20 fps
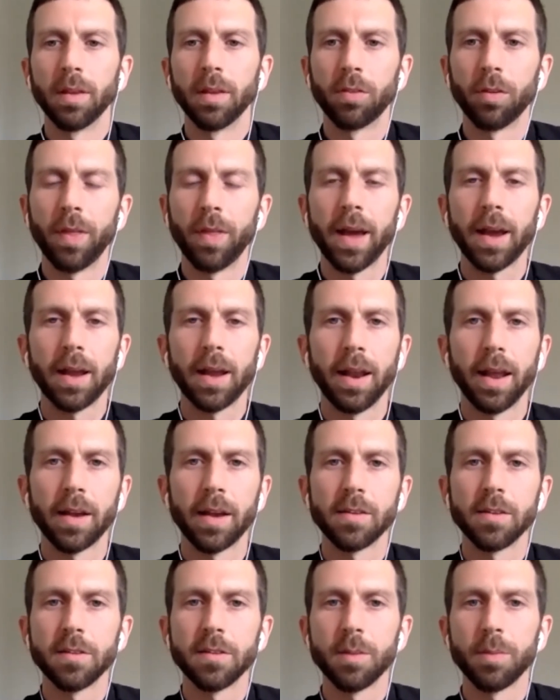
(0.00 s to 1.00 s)
So that
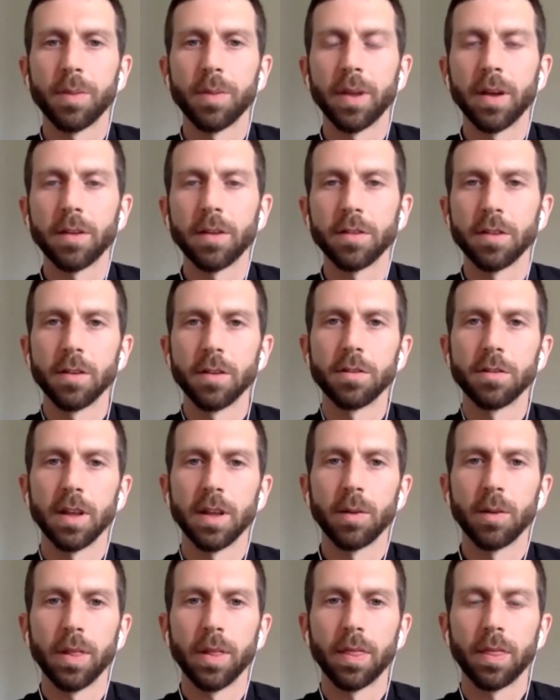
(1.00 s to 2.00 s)
connects to something else that you
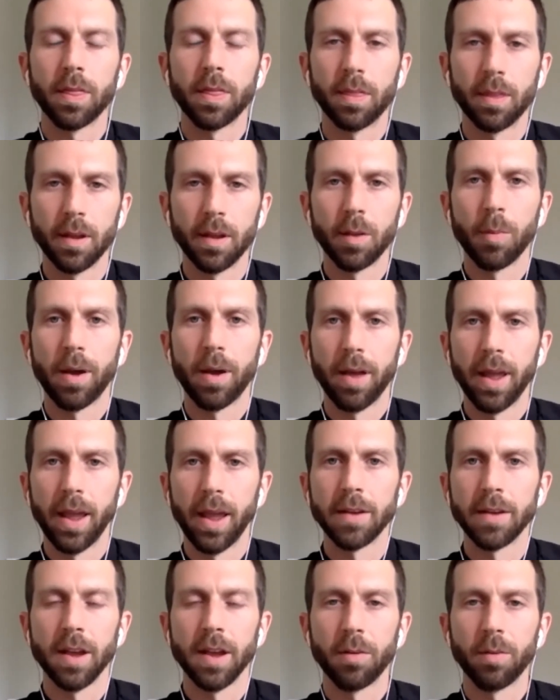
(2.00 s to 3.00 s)
said when I think about
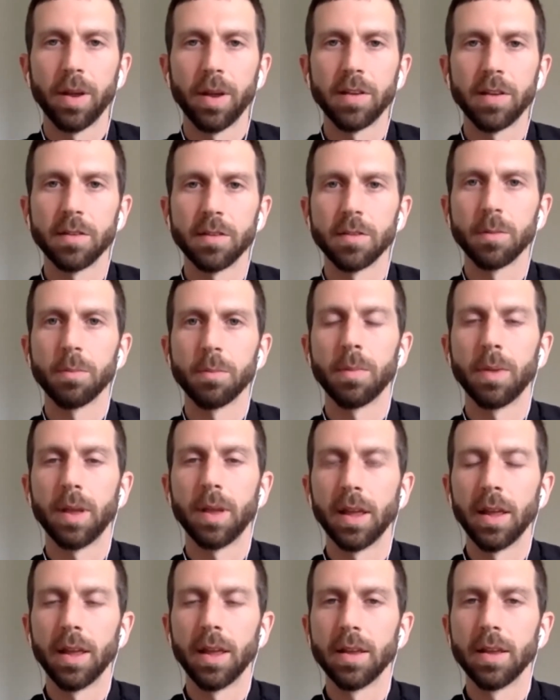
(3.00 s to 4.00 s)
anti-racism.
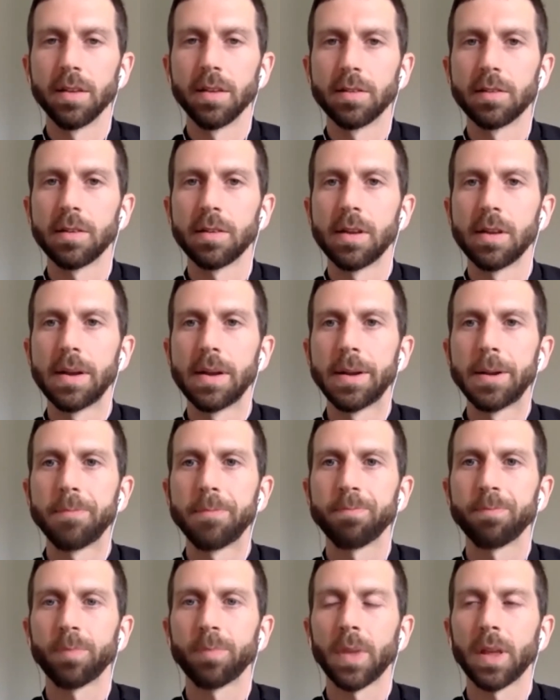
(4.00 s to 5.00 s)
It is
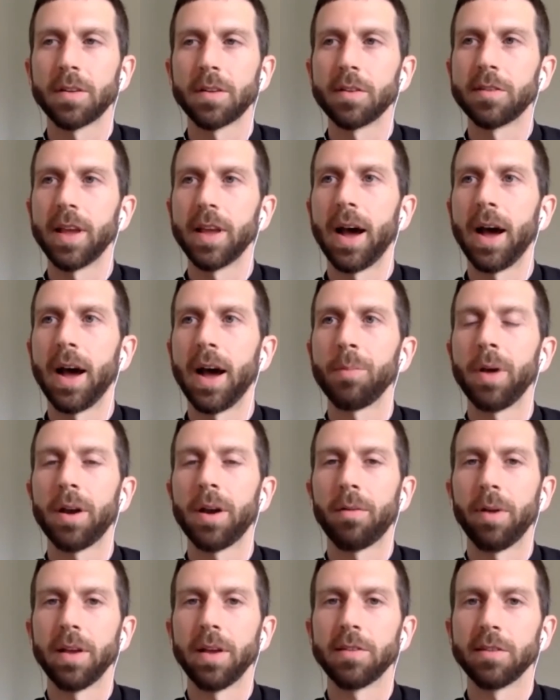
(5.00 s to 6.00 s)
to say I'm not
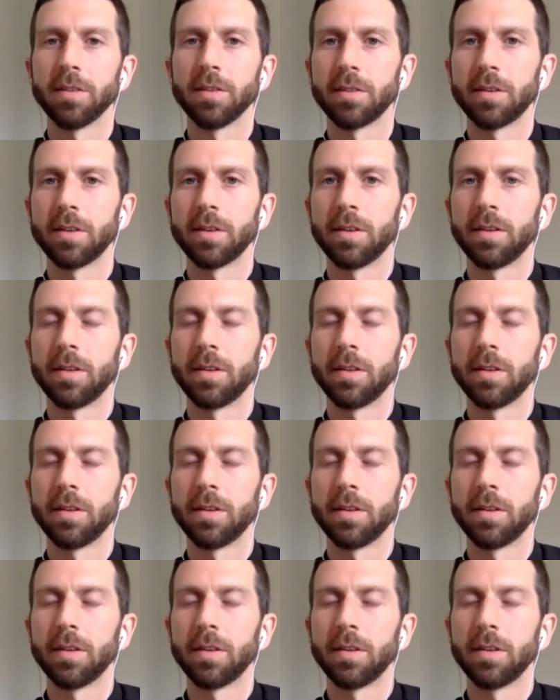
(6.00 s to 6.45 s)
a racist.